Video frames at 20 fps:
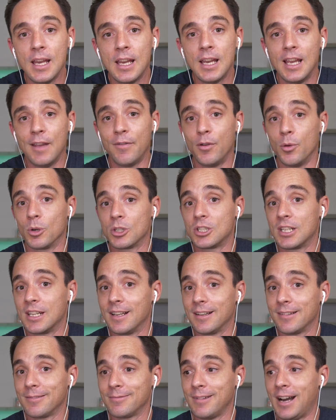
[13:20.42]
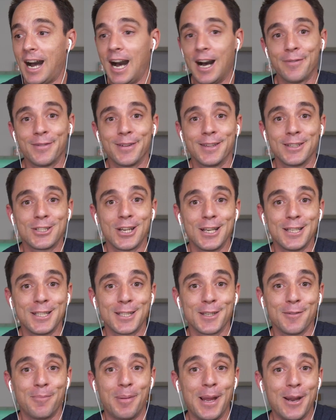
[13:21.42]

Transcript: If you're watching it after the changes have